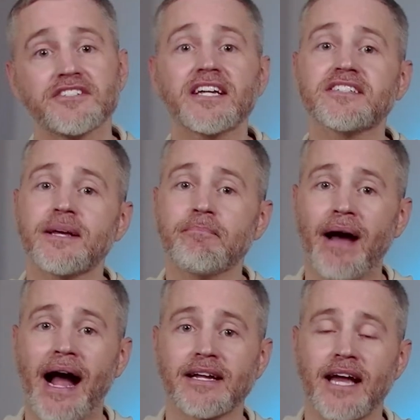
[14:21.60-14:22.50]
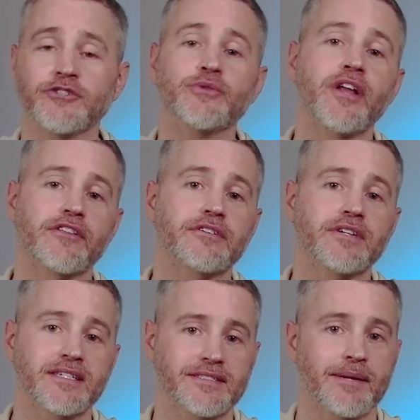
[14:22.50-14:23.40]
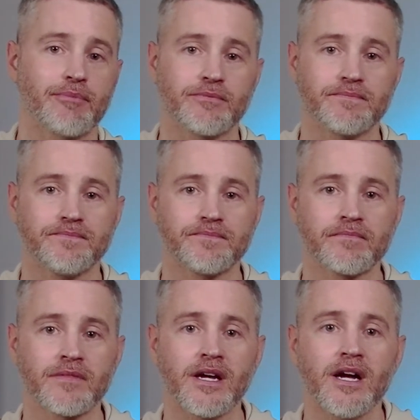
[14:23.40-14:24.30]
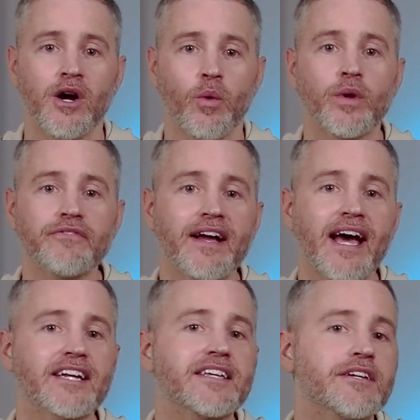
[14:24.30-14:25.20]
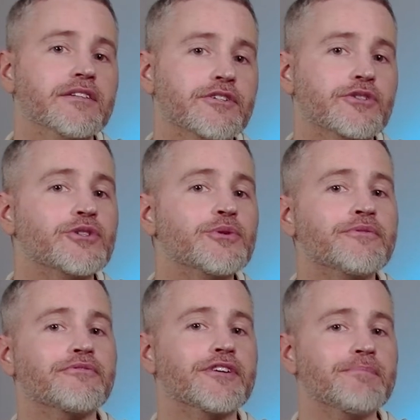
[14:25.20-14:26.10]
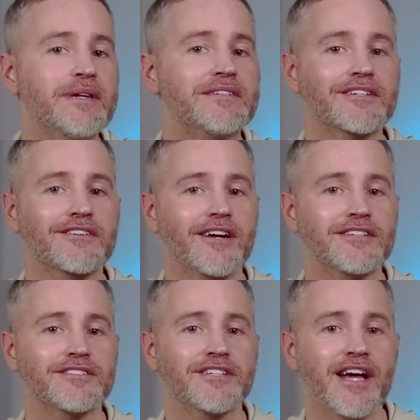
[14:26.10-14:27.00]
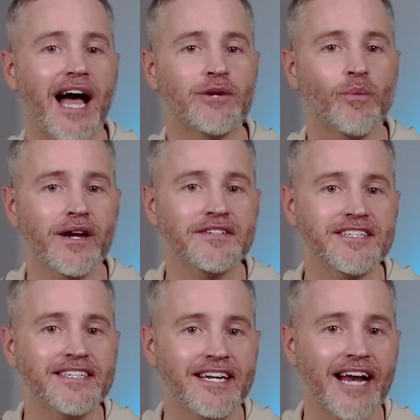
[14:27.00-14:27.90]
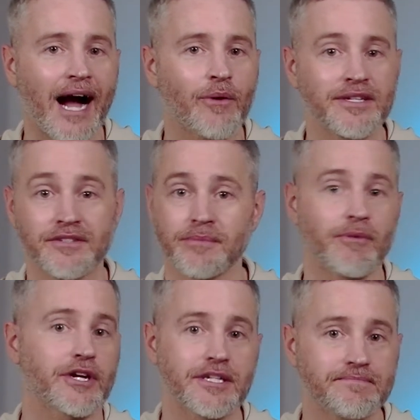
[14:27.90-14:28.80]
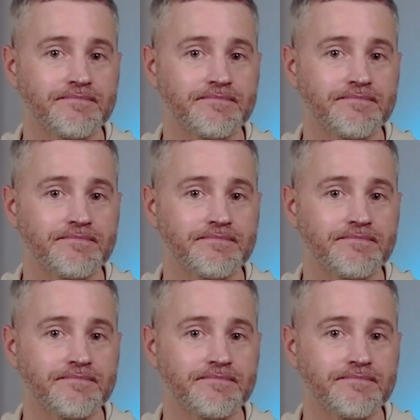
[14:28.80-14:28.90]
take a step back and do another example. What if I had a killer gluten-free pizza crust and wanted to get it out into the market?